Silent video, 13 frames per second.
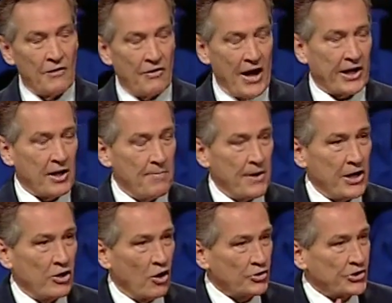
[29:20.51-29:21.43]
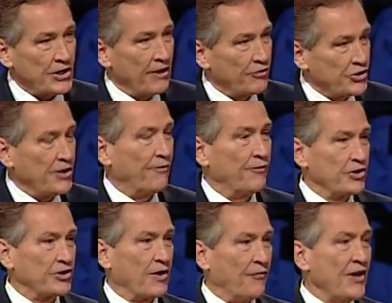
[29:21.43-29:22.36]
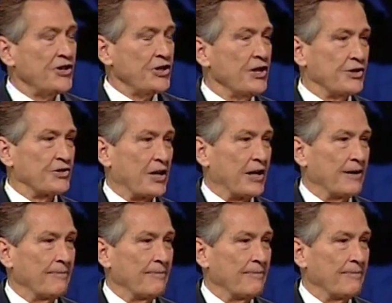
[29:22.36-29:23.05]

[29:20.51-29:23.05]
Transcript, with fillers: There can be no self sufficiency.